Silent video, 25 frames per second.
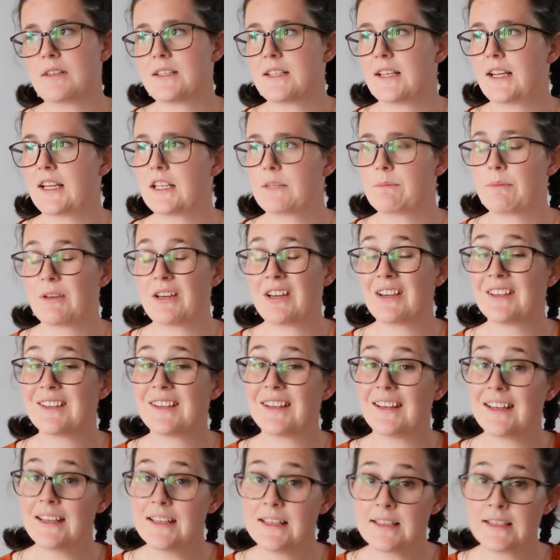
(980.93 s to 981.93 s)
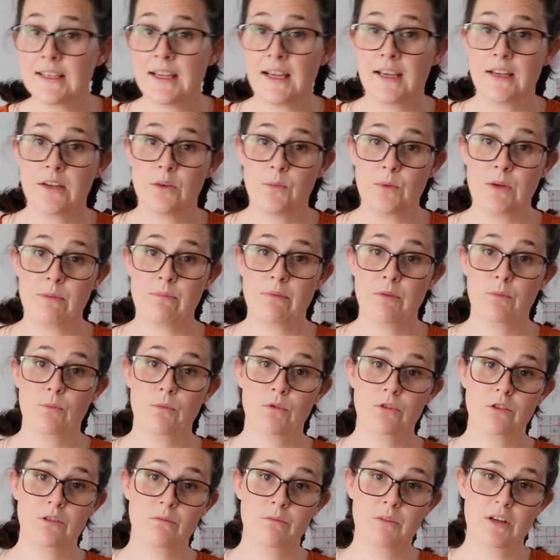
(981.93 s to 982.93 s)
sets because it is getting a wee bit
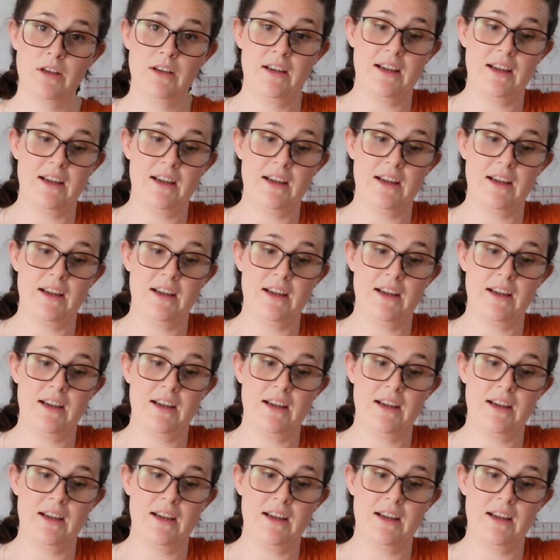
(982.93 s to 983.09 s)
warmer.